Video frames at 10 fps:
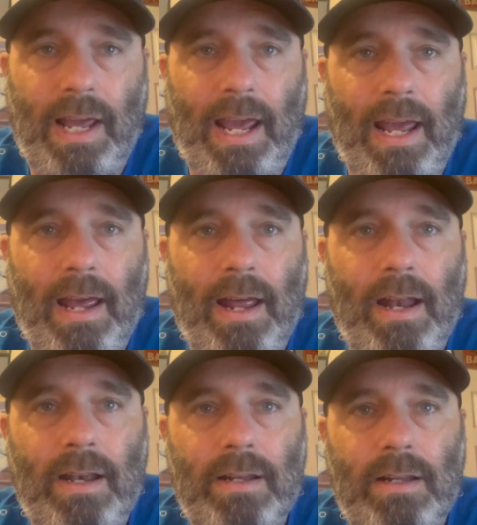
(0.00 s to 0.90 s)

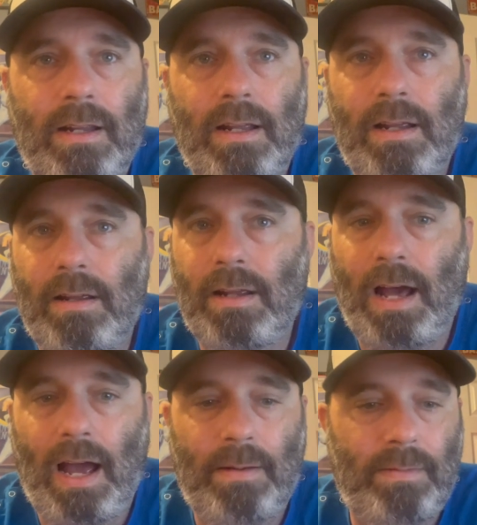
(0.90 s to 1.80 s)
And
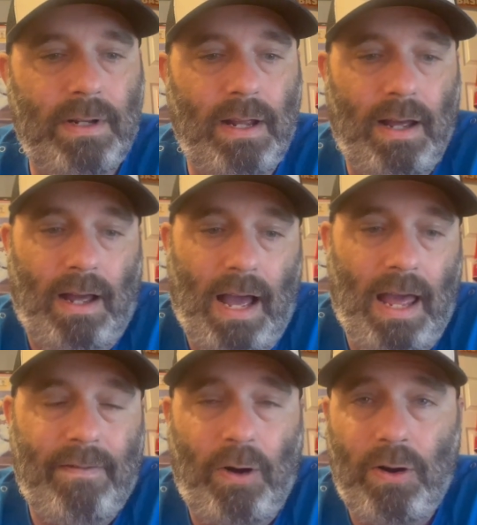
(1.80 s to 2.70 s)

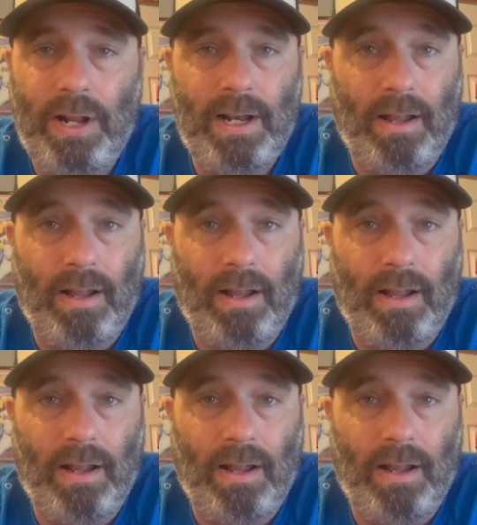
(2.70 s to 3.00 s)
I've heard it